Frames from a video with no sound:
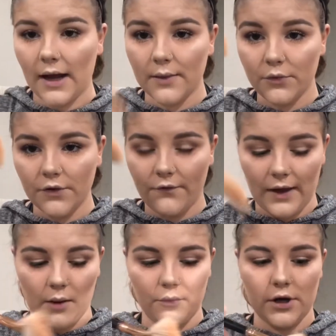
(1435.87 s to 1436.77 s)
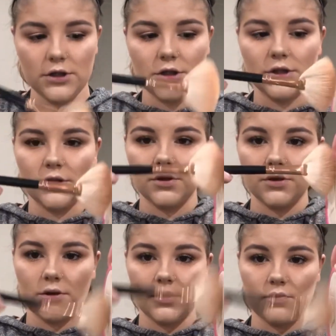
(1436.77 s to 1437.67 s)
Back in with the fan brush,
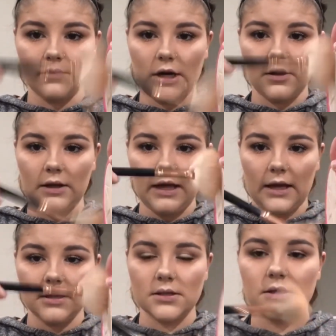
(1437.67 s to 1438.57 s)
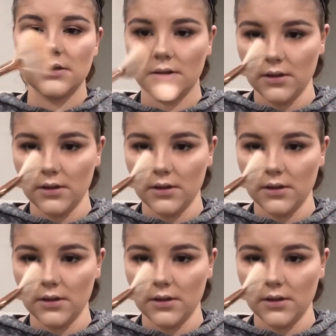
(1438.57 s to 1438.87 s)
right on the end,